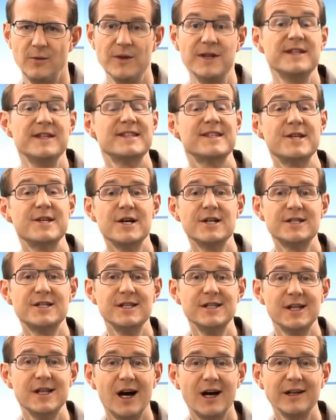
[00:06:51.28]
With its
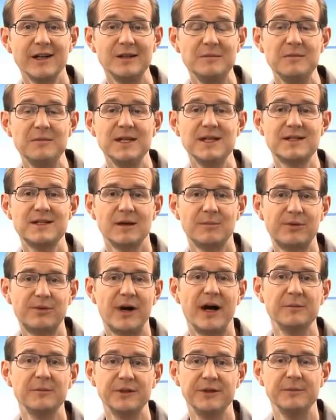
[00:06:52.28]
39 metre
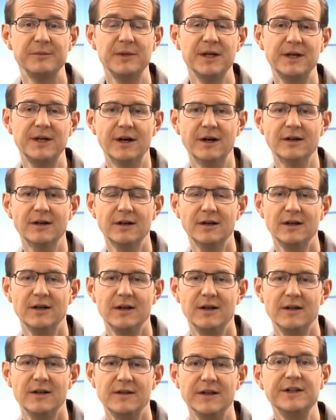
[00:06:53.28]
primary mirror,
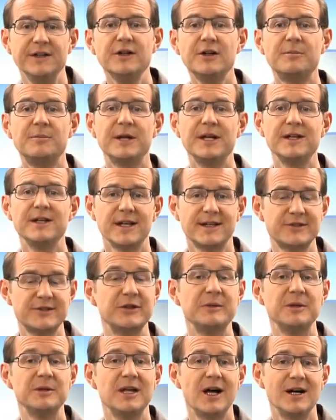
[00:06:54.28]
the European
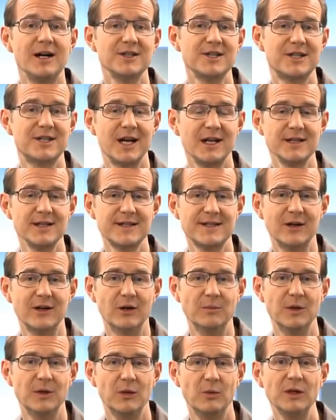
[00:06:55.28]
Extremely Large
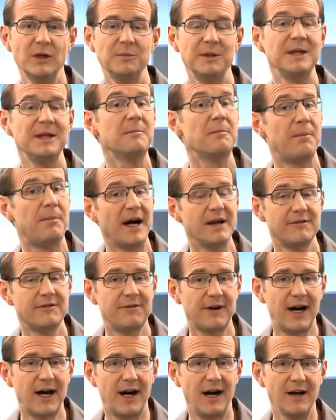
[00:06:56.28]
Telescope will be by
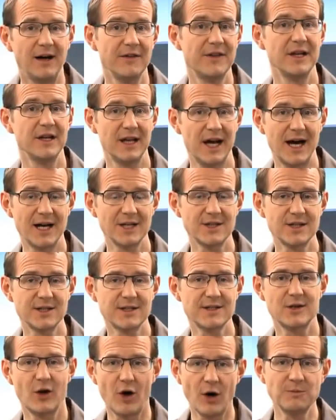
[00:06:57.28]
far the
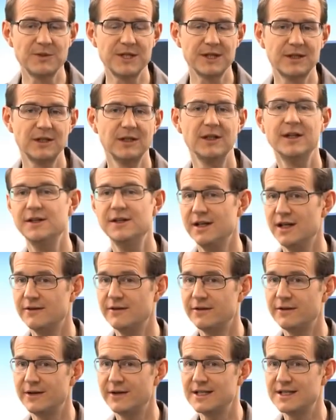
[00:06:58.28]
largest optical and
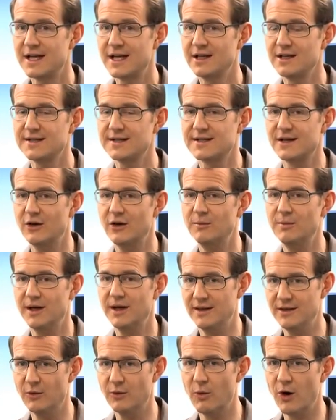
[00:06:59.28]
near-infrared telescope
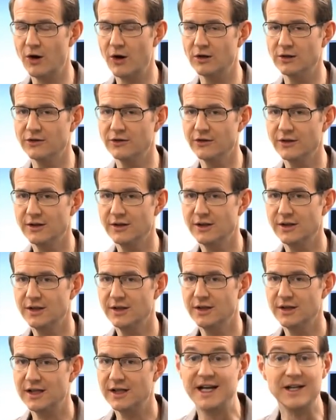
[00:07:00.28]
in the world.
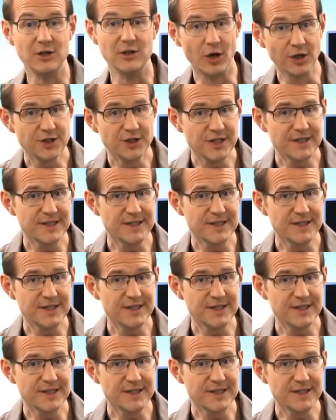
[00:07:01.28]
And not